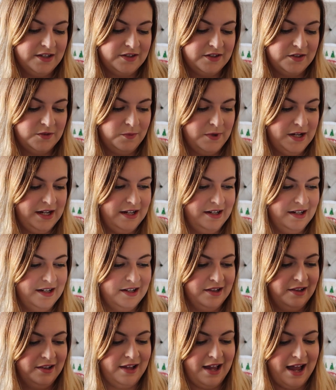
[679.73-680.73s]
sweet
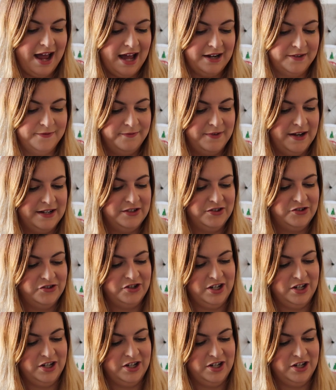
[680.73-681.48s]
little advent